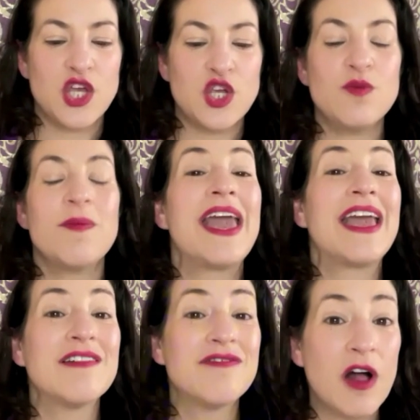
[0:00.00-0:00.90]
You
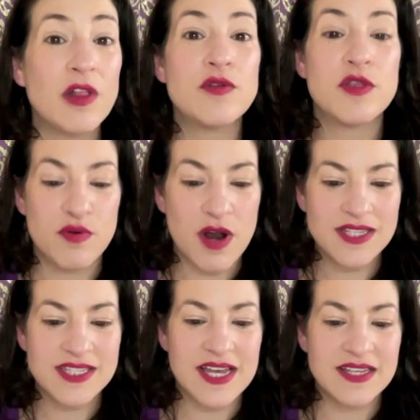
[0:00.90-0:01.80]
may follow the
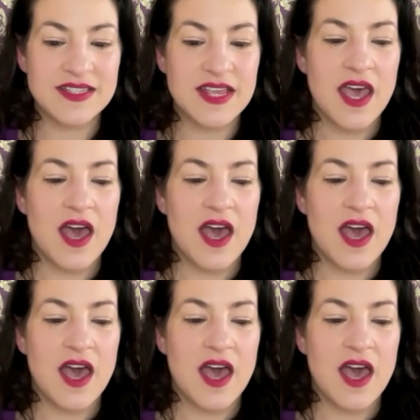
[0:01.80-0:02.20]
process